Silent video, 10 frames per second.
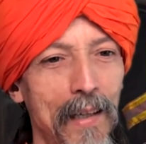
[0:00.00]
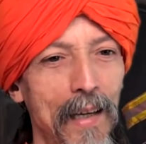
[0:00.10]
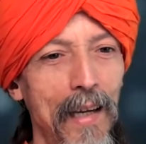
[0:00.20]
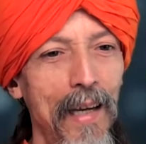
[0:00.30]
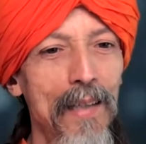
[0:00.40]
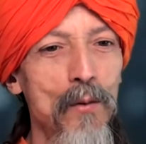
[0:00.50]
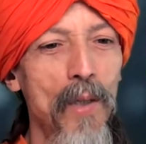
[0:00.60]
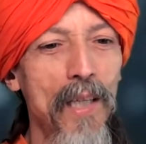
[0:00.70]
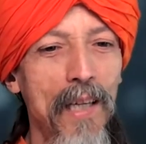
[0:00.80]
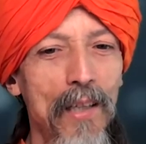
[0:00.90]
And
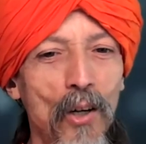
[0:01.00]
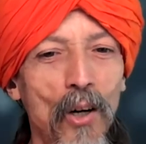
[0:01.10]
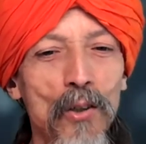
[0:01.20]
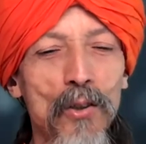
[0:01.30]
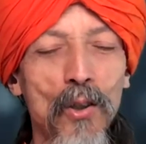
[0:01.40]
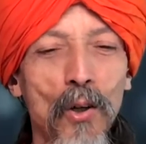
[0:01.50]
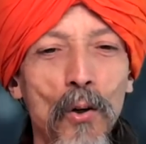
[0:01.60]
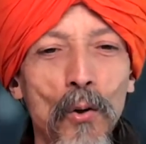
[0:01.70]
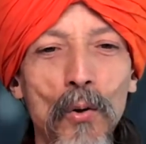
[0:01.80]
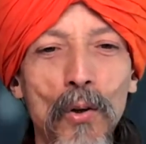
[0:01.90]
we can
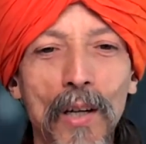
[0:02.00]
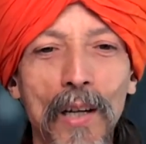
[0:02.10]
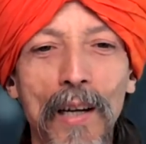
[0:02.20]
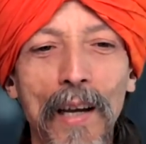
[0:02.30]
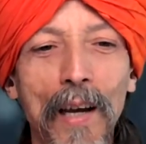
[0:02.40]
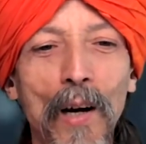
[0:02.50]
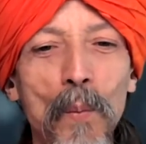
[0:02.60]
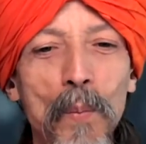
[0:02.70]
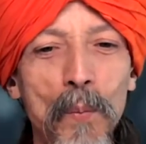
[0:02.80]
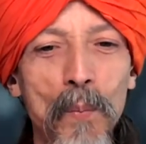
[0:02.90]
also
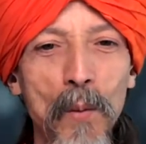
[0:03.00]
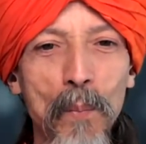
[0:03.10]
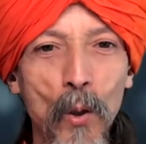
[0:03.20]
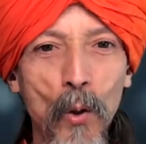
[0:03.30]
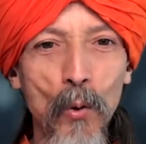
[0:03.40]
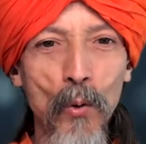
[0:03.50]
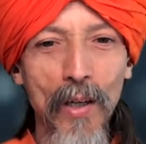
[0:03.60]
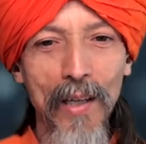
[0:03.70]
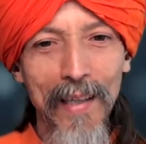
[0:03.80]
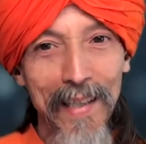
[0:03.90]
help people
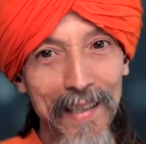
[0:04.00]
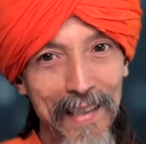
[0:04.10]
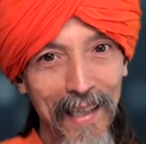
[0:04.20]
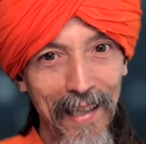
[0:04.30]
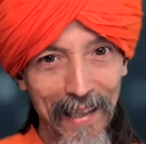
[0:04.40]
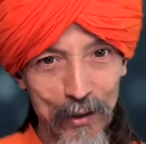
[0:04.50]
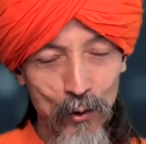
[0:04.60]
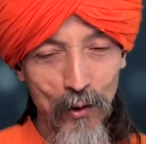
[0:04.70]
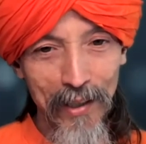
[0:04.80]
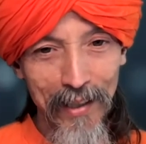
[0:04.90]

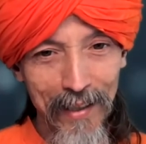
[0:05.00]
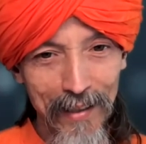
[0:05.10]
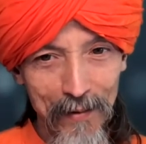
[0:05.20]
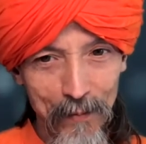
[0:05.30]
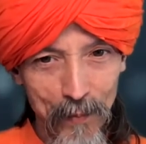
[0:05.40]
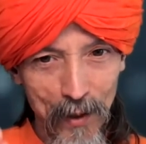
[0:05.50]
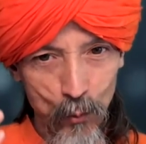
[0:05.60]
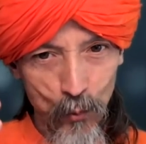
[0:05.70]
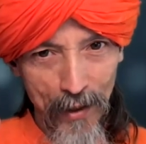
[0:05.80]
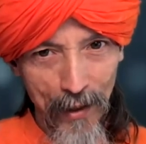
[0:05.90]
intellectually,
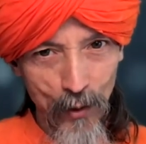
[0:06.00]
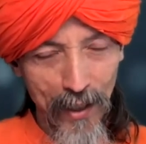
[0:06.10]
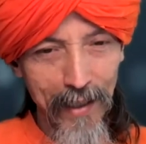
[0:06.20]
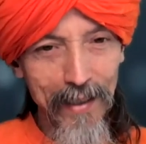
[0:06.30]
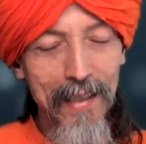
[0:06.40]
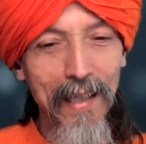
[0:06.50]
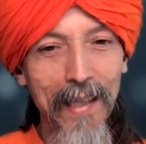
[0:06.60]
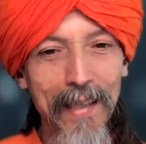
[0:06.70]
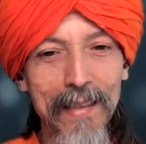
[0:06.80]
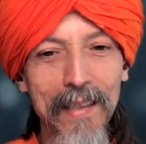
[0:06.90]
means with our
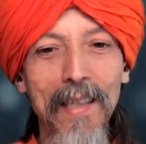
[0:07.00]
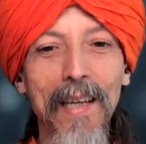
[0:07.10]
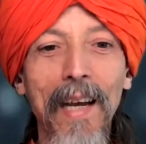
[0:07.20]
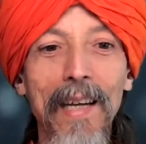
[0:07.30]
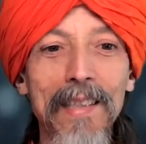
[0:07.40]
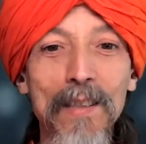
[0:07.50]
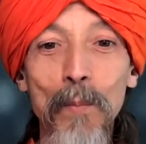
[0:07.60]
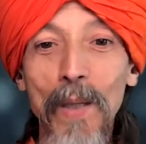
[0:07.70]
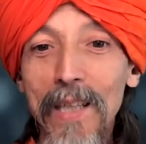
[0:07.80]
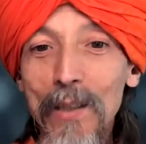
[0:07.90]
intellect, and
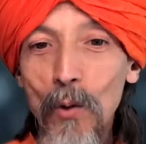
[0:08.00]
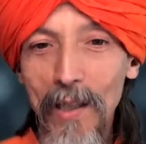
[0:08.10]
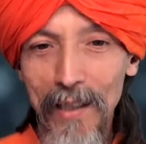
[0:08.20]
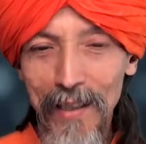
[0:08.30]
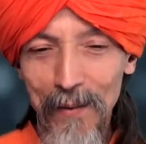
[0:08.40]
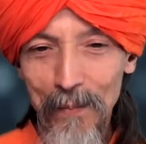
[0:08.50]
spiritually.